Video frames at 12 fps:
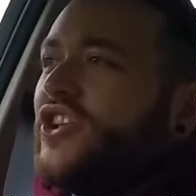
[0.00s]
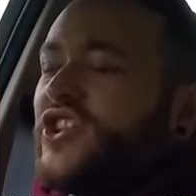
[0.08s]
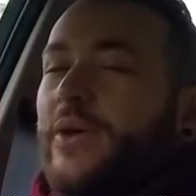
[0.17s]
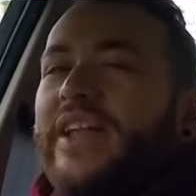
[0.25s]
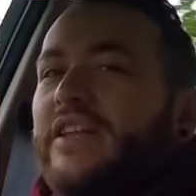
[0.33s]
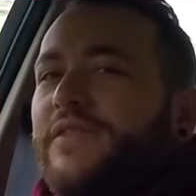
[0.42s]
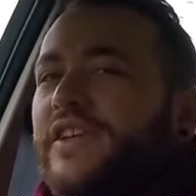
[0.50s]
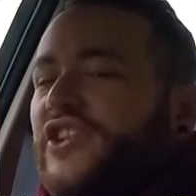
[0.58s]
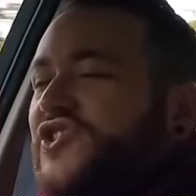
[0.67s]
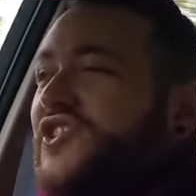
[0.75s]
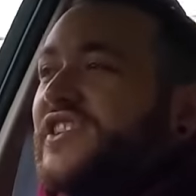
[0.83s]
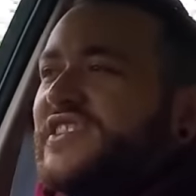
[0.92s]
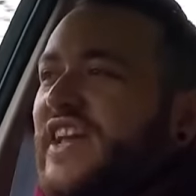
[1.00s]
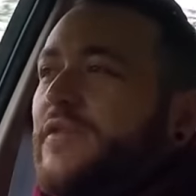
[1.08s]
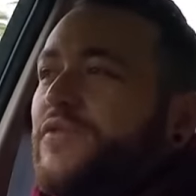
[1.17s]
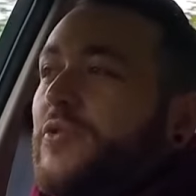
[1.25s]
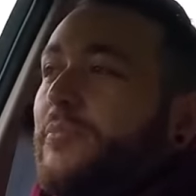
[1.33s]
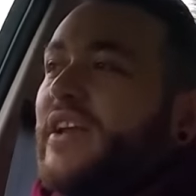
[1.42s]
So anything that's going to
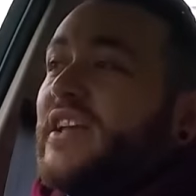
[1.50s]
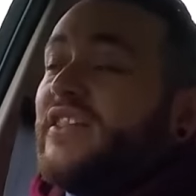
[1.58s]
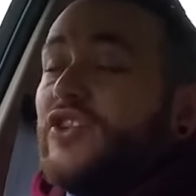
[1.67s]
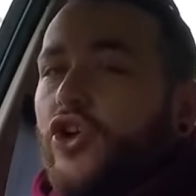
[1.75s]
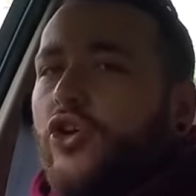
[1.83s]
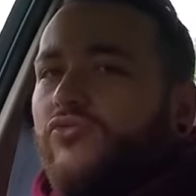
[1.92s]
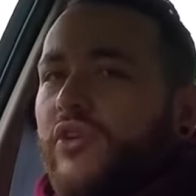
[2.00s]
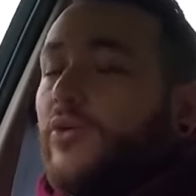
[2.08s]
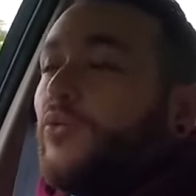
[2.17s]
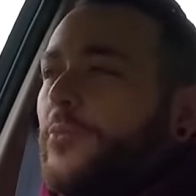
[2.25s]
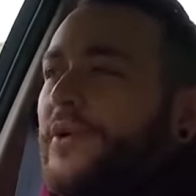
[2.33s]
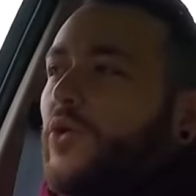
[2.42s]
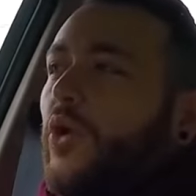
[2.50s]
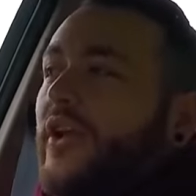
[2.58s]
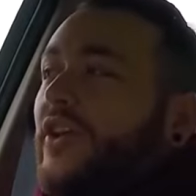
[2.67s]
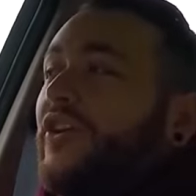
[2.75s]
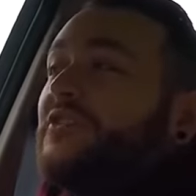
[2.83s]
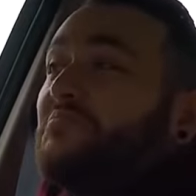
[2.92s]
save you money in the long run will be
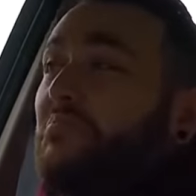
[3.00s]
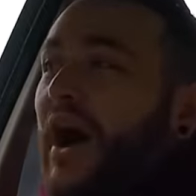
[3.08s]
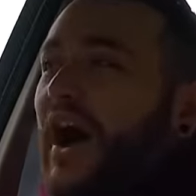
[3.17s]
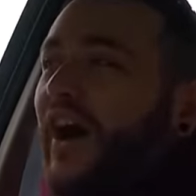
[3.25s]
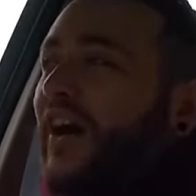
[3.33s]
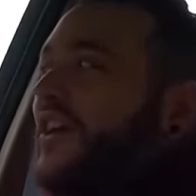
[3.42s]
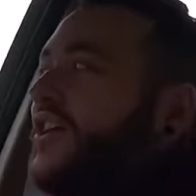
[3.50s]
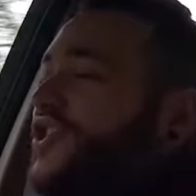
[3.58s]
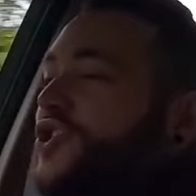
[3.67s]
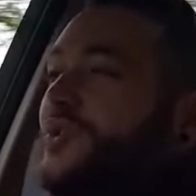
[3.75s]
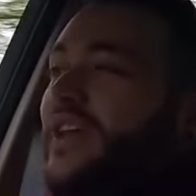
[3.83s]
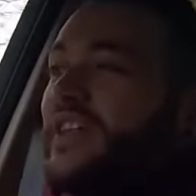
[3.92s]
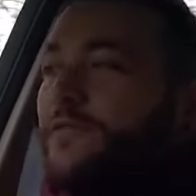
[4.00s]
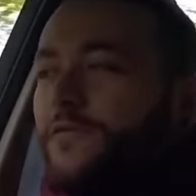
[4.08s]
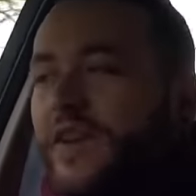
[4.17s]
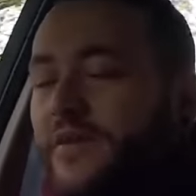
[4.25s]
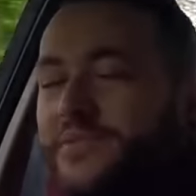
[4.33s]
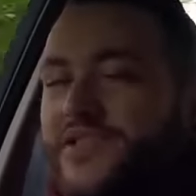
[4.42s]
quite nice, but you get the
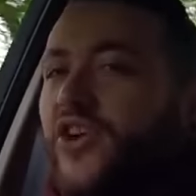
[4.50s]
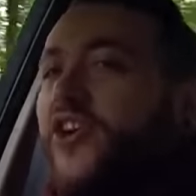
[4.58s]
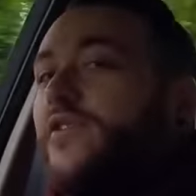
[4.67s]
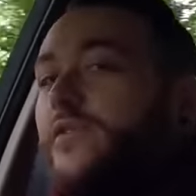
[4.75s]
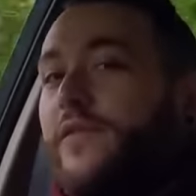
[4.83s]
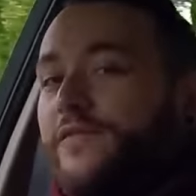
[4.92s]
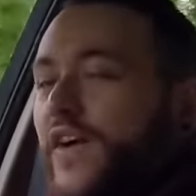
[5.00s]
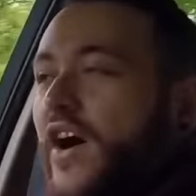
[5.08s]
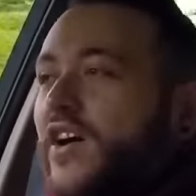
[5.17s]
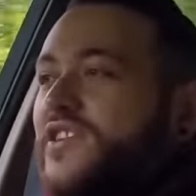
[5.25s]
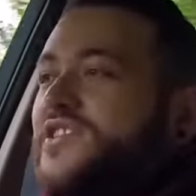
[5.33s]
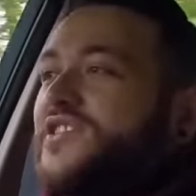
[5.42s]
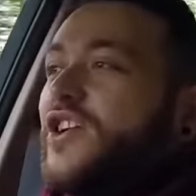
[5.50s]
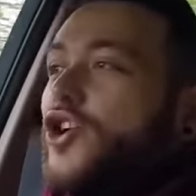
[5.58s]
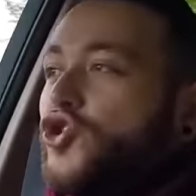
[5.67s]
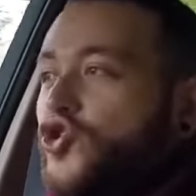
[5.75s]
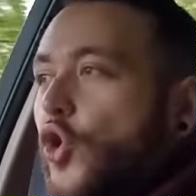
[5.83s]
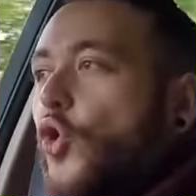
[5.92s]
flip side of a fast,
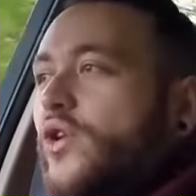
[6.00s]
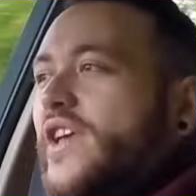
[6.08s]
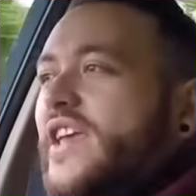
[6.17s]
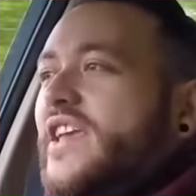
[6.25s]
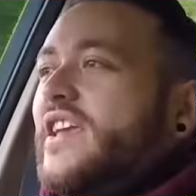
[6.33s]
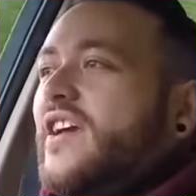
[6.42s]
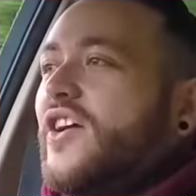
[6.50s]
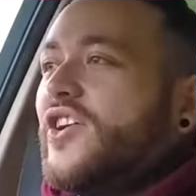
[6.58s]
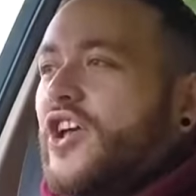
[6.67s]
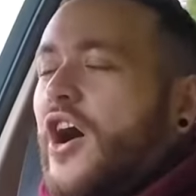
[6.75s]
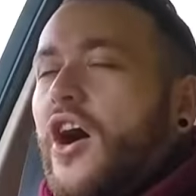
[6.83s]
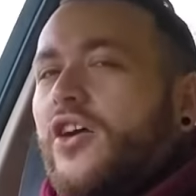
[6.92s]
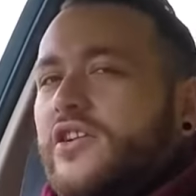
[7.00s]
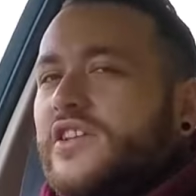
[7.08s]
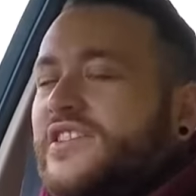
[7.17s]
torquey car at the